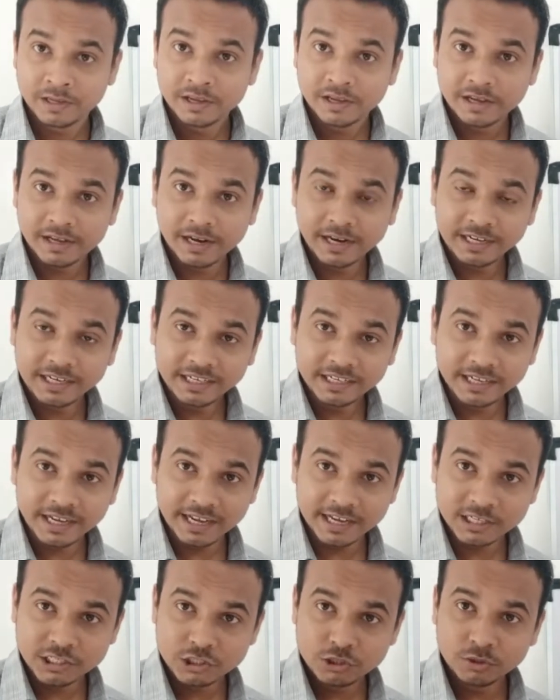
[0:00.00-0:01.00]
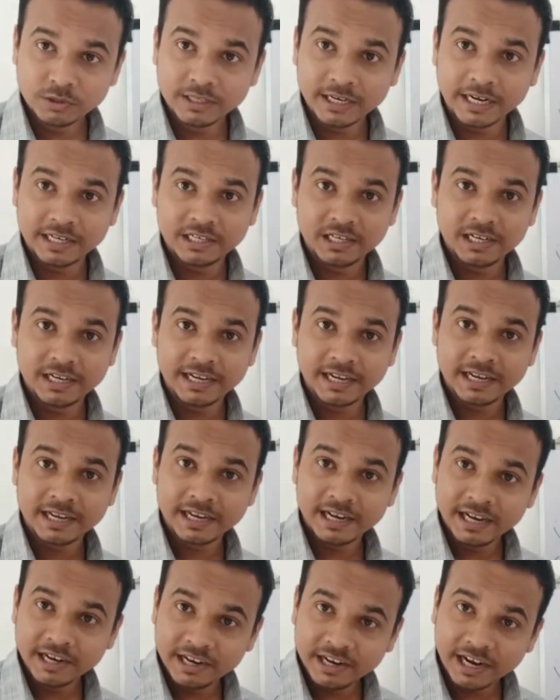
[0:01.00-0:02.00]
Writing a SEO title tag
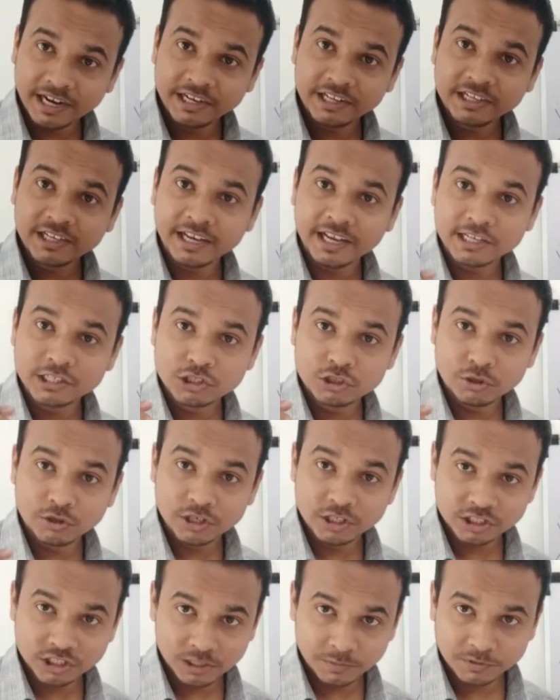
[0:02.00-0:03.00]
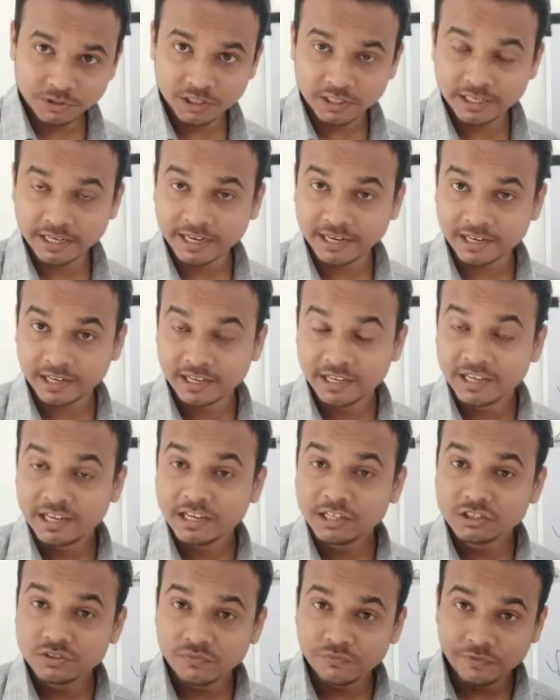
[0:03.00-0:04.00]
and writing a SEO description tag
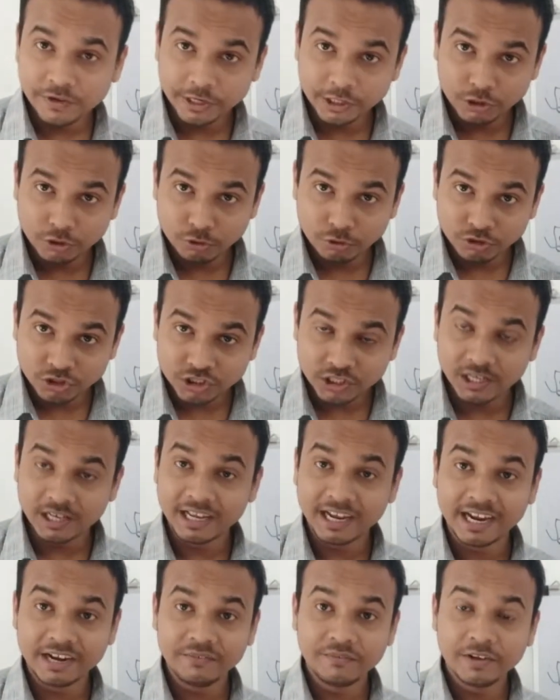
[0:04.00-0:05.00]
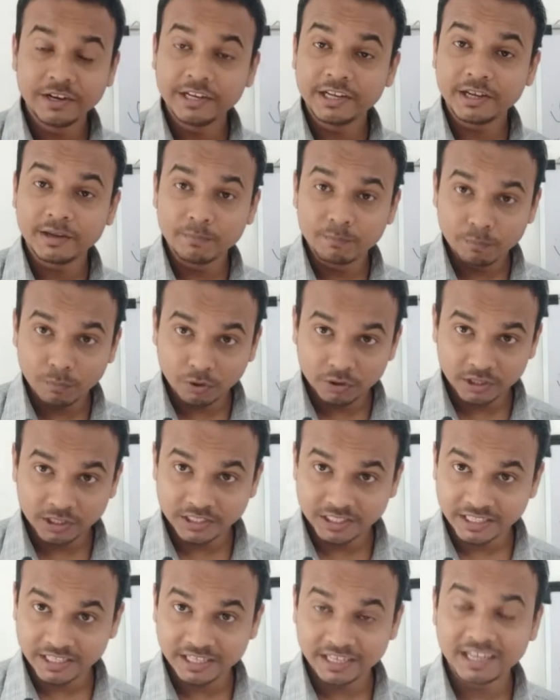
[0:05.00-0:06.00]
is a very crucial and very
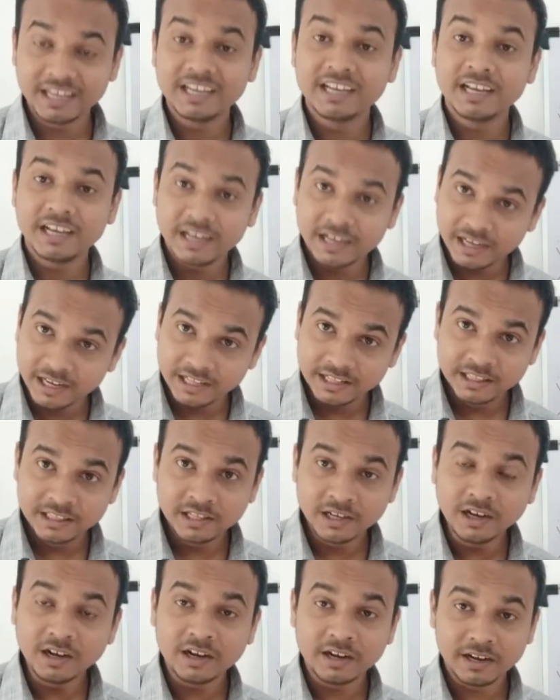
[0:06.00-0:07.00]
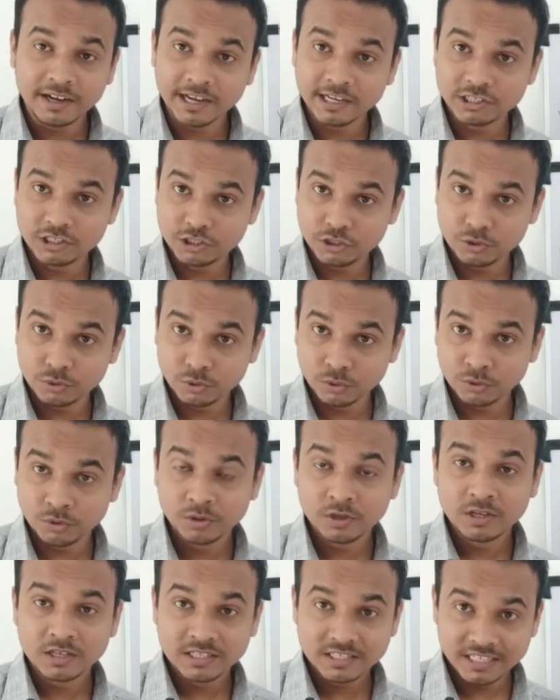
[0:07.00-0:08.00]
important thing in the SEO
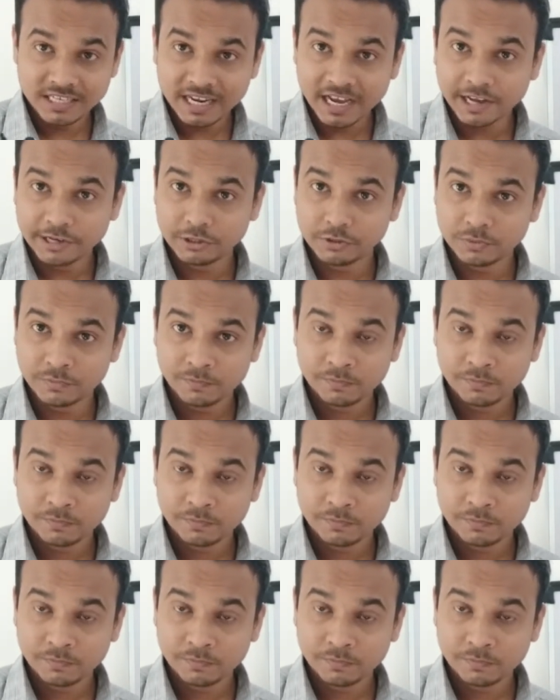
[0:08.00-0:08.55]
scenario.